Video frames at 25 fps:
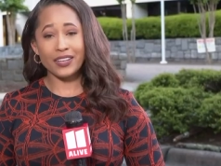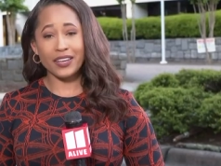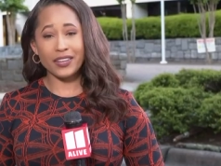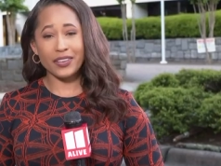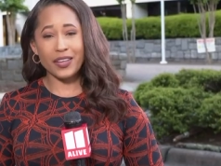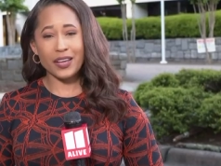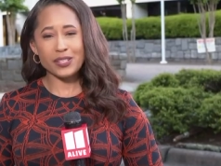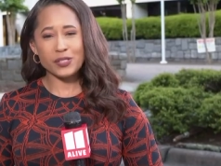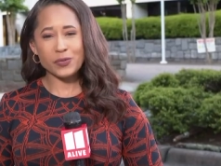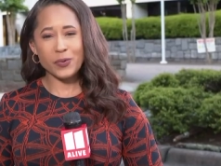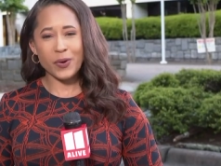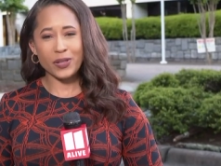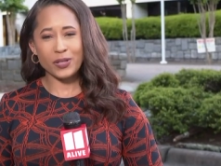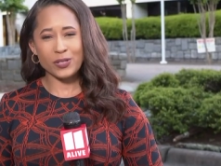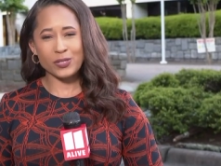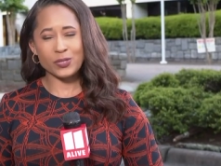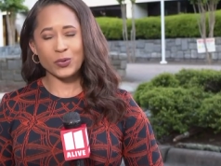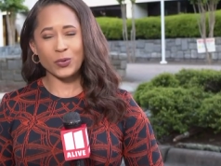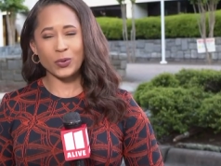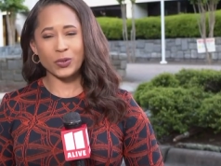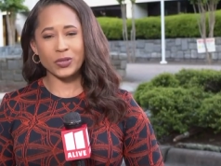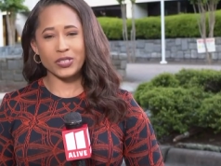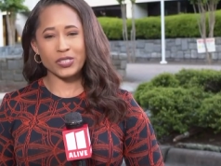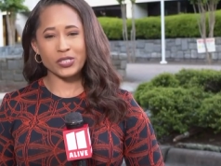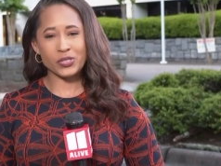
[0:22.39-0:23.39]
And that's why the
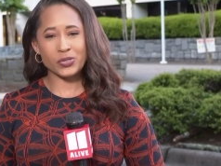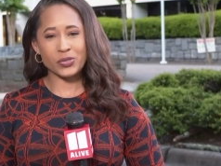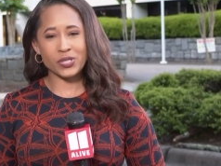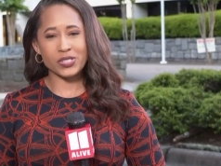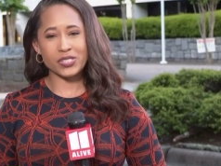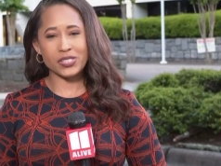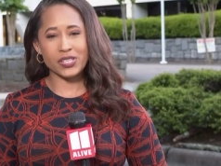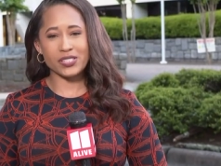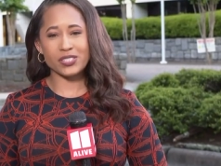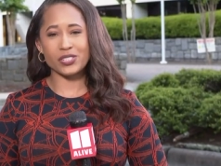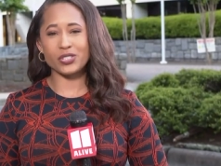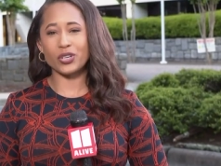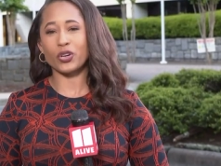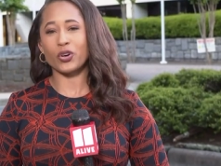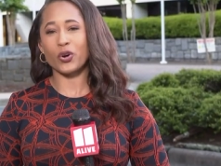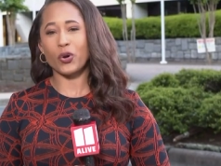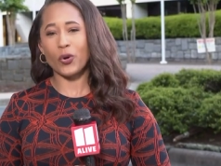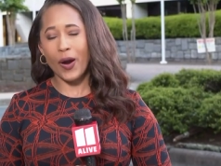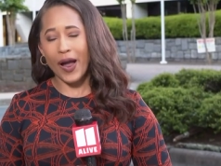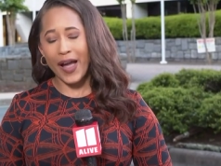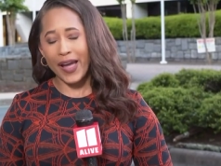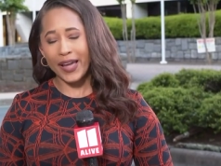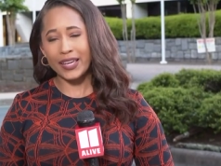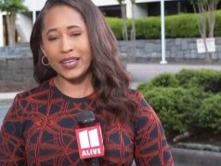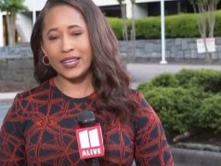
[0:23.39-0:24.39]
school district says they're
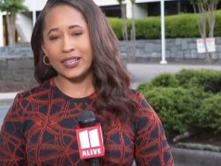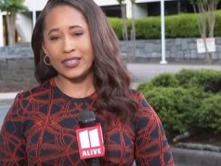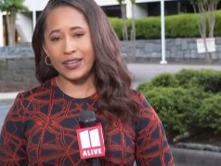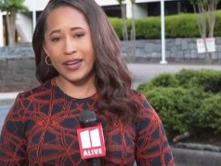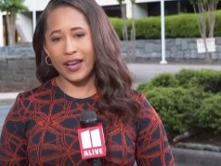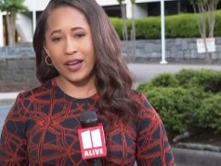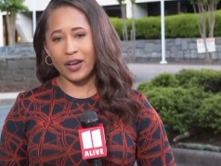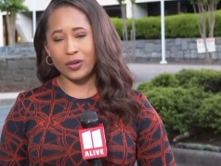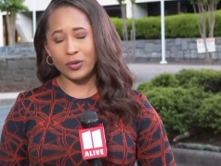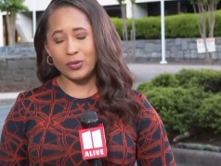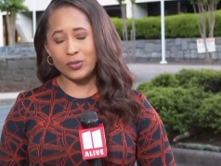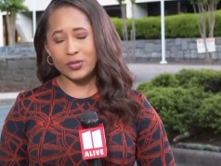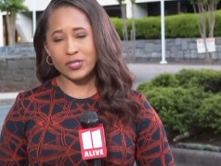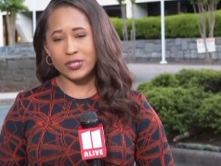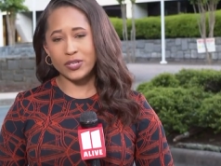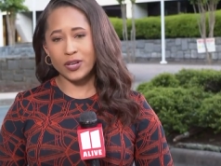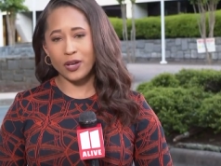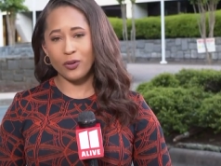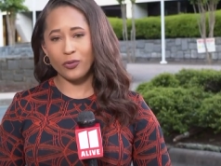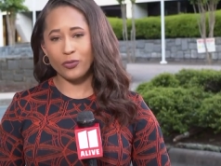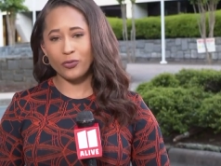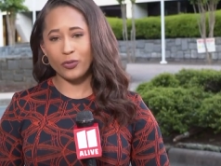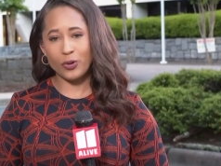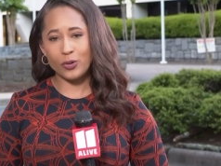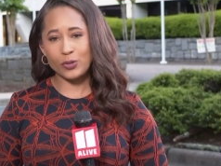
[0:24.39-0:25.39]
cracking down on
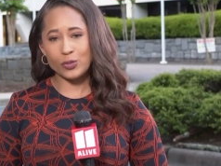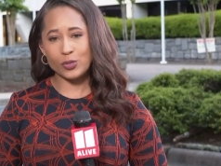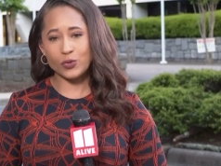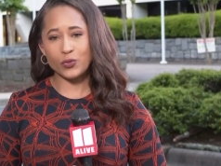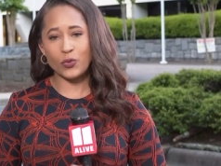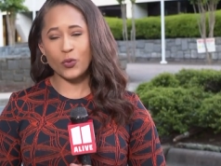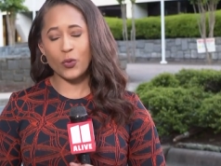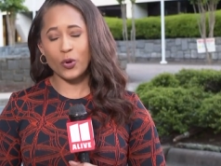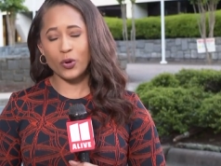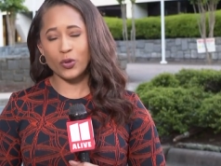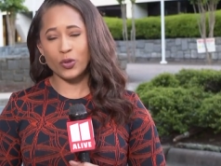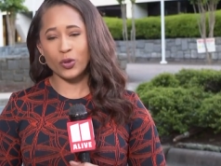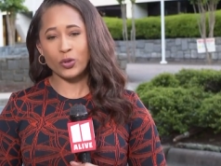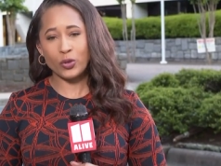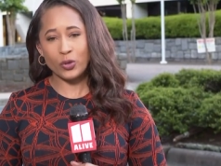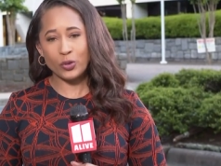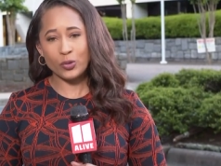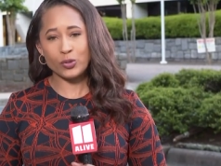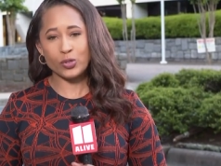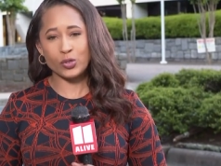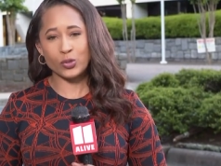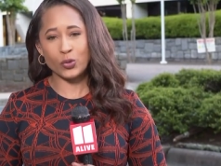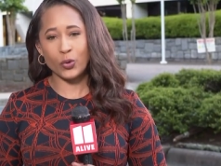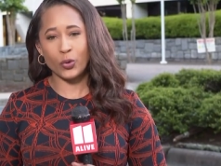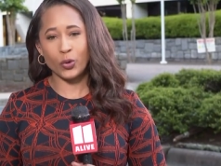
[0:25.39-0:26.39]
cell phones for the
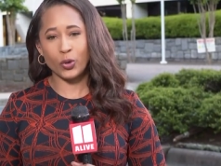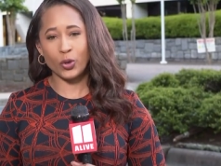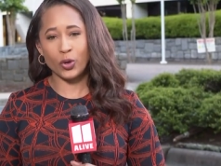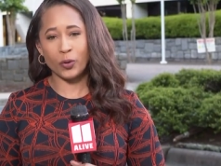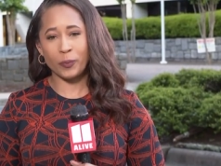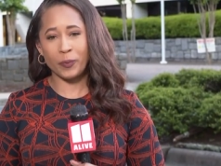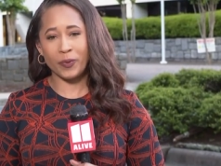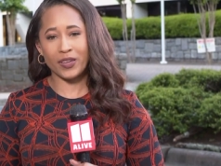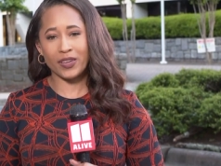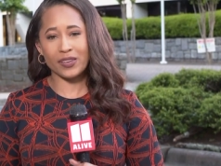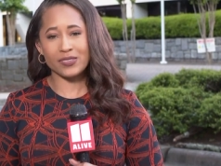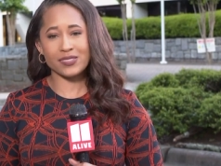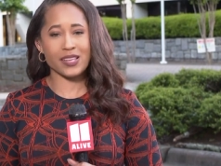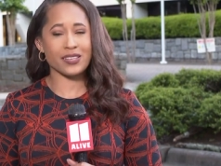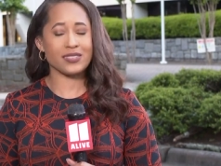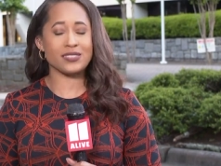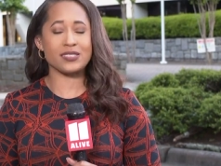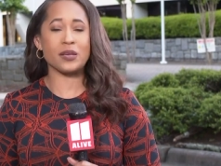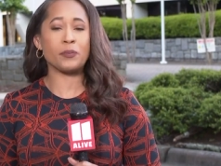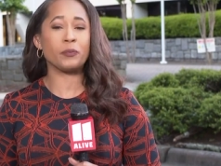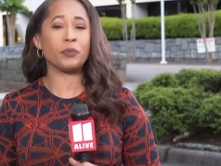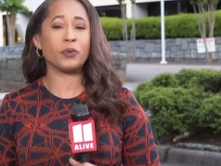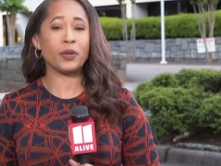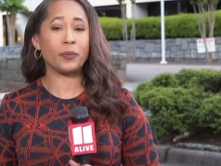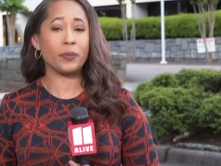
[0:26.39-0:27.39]
new school year because they
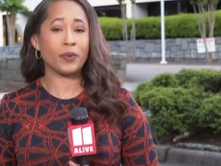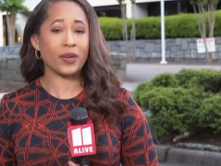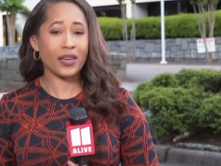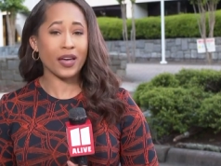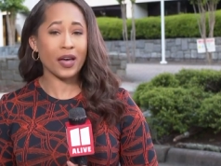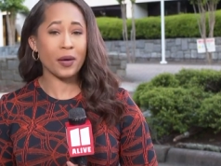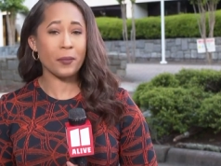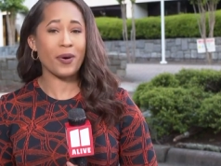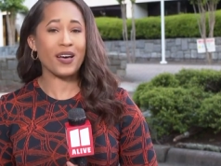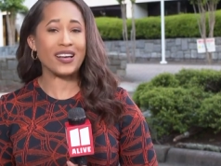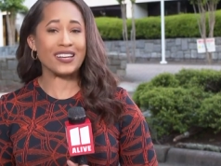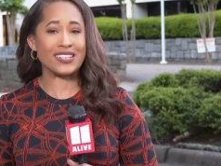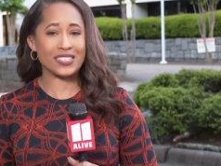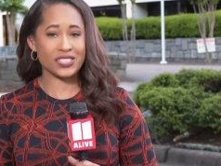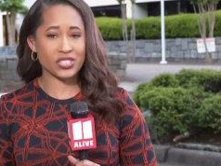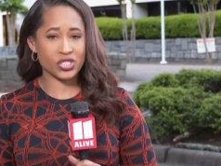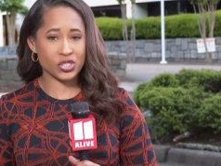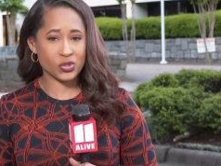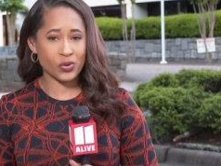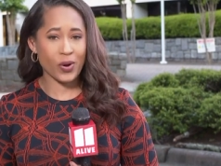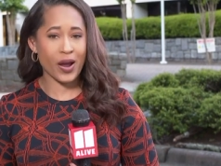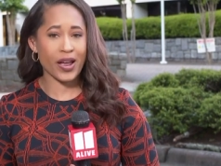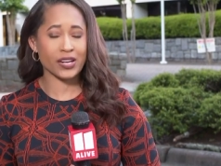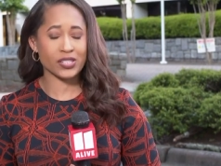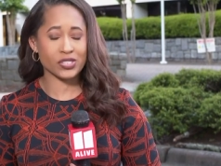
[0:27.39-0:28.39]
simply become a
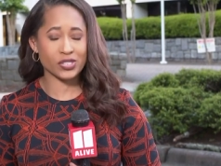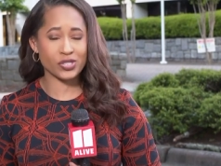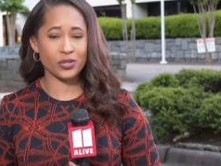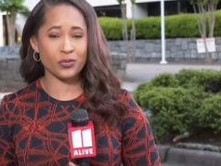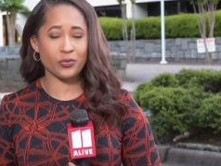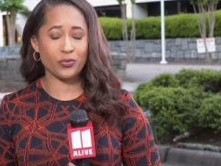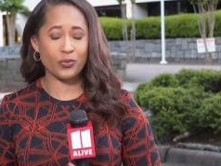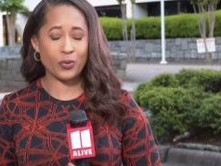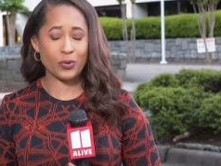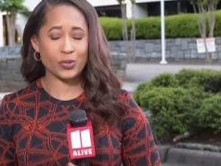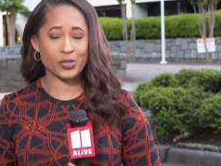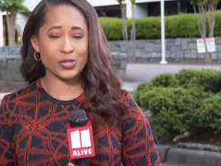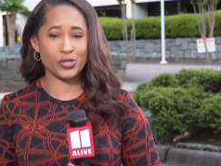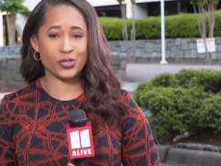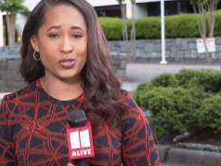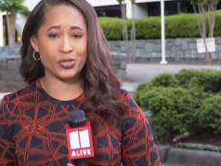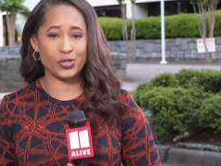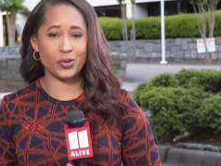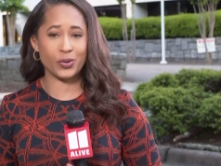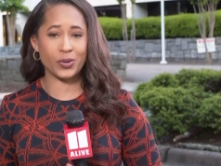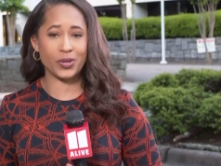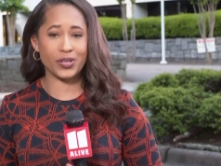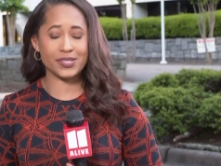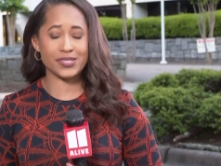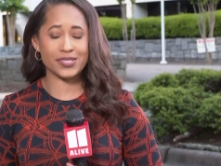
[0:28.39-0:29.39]
distraction for
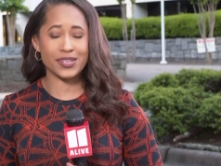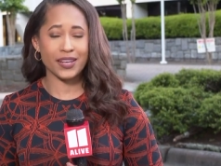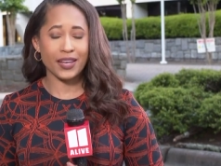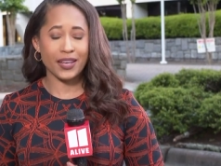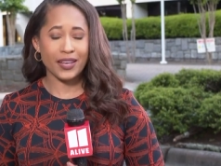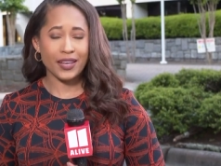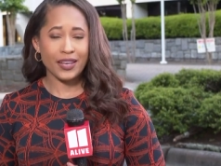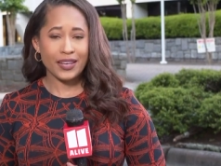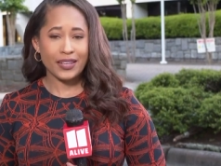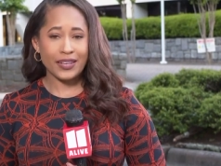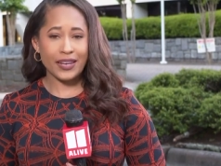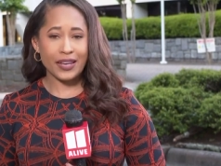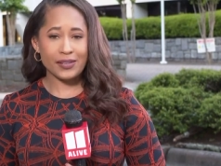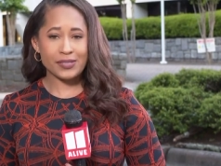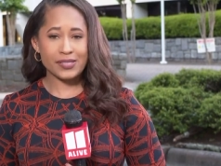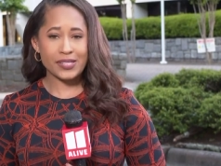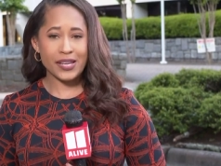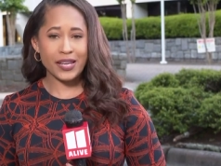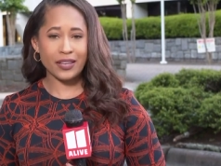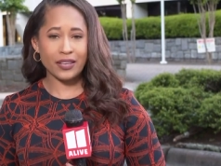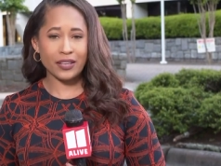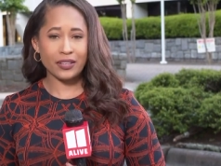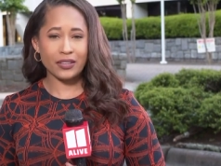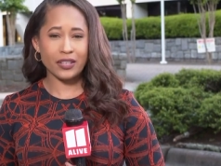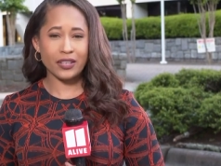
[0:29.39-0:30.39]
students. Now
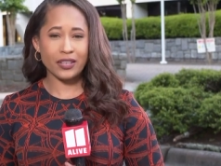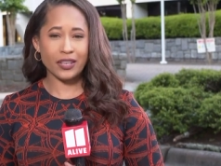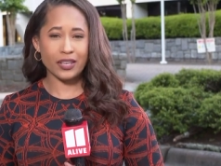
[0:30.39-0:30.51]
take a look